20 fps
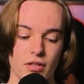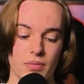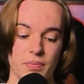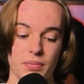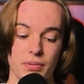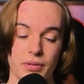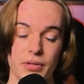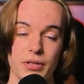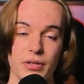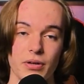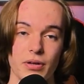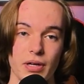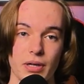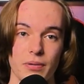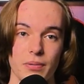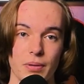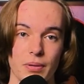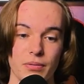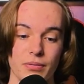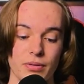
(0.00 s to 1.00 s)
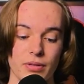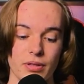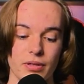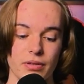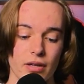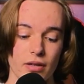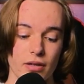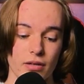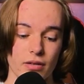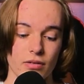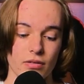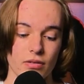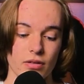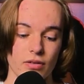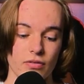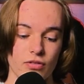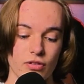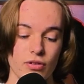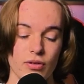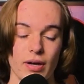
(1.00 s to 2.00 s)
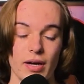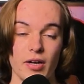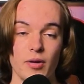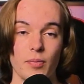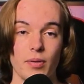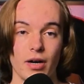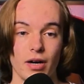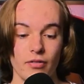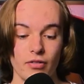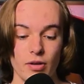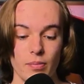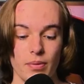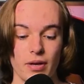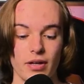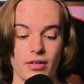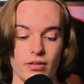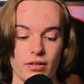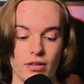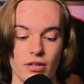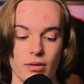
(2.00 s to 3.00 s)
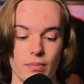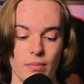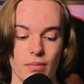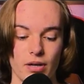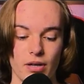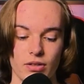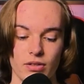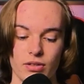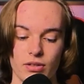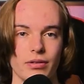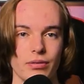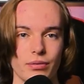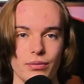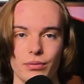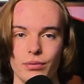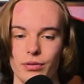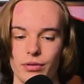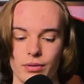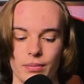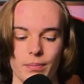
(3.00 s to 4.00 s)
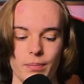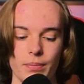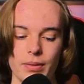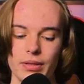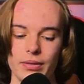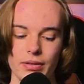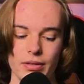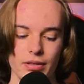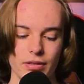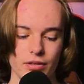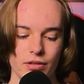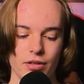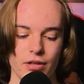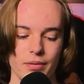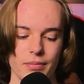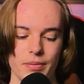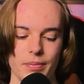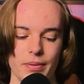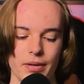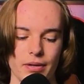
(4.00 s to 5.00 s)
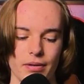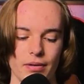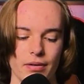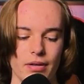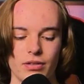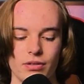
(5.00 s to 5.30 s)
It's pretty high quality, and if you add a puffy paint to that mask, it'll look a million times better.